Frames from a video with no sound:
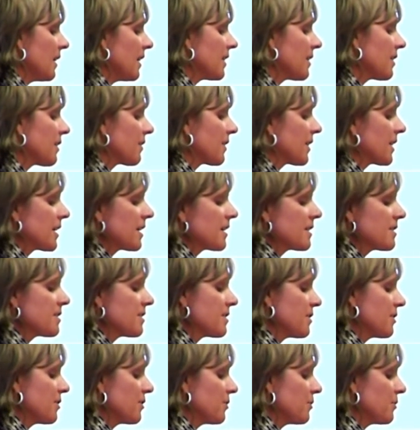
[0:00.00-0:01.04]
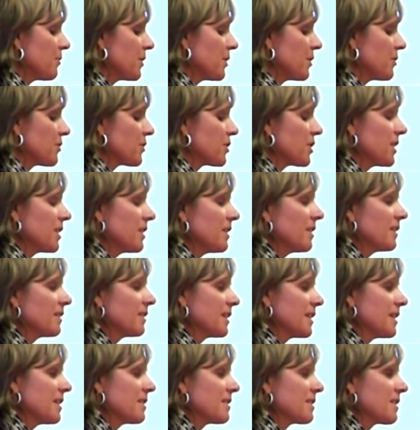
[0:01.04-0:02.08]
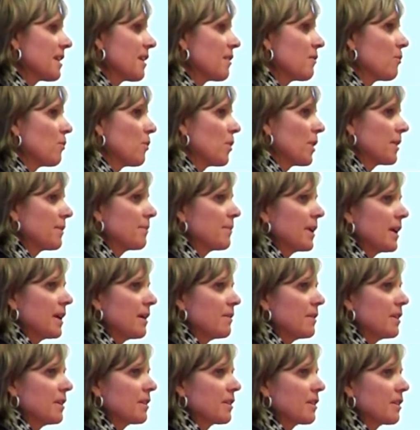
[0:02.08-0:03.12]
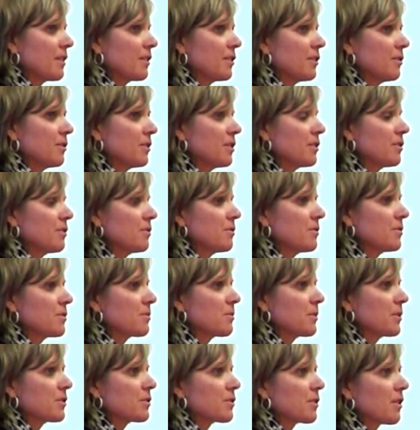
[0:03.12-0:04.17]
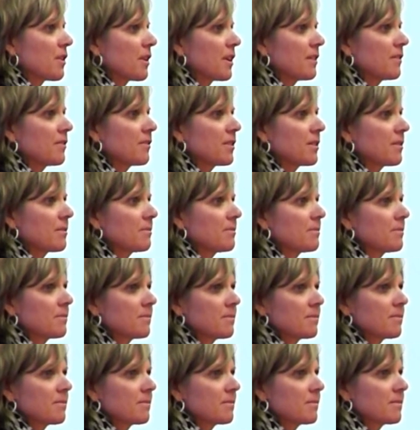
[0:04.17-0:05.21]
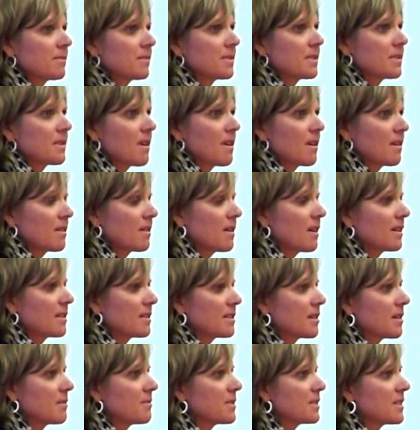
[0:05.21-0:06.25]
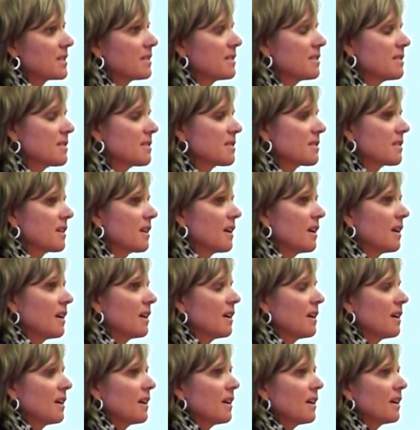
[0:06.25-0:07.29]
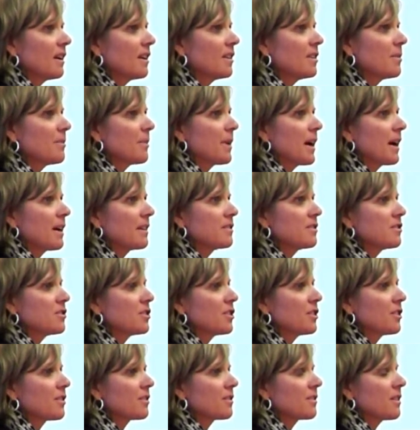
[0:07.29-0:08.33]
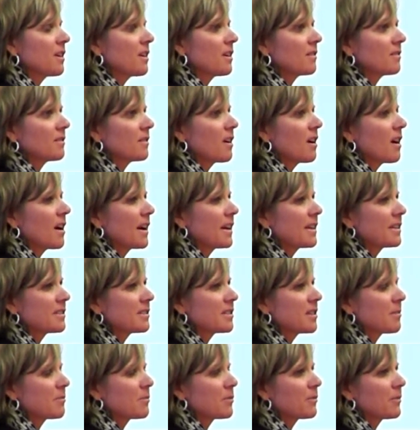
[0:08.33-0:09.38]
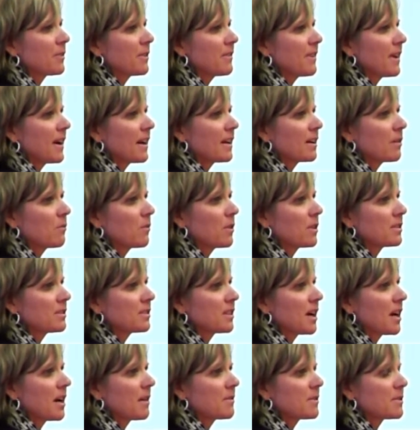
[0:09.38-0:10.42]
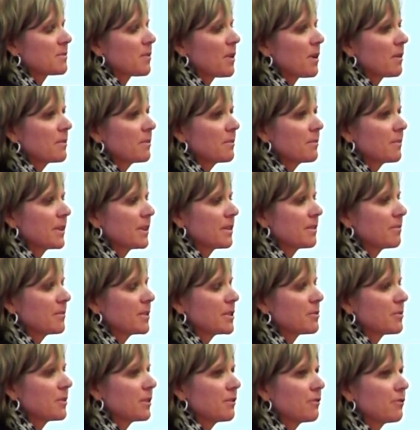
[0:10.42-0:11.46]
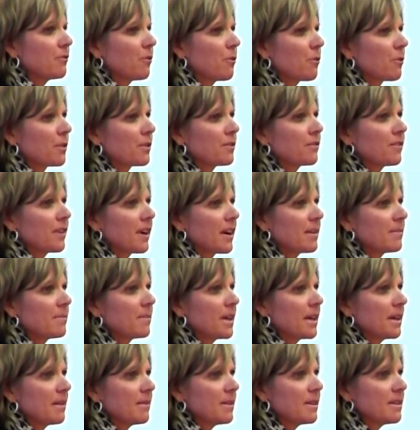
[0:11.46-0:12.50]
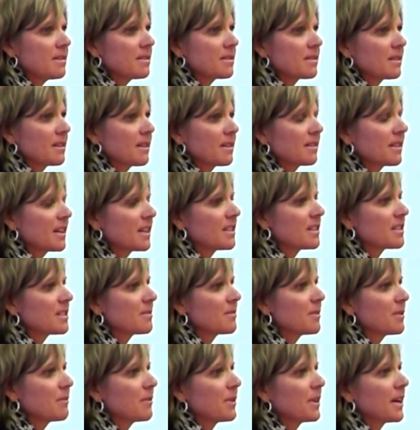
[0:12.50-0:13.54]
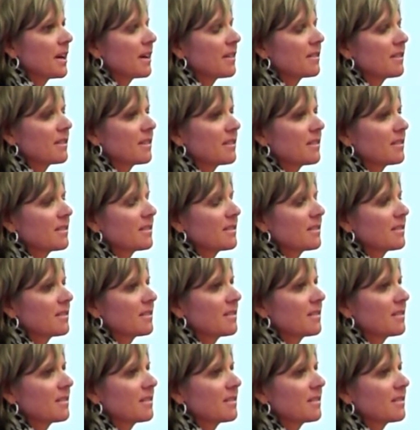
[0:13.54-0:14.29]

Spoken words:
In our NICU, we usually at least have 1 baby in our unit who's withdrawing from a substance. In the past year, the highest number we've had at one time has probably been between 4 and 5 babies. That doesn't mean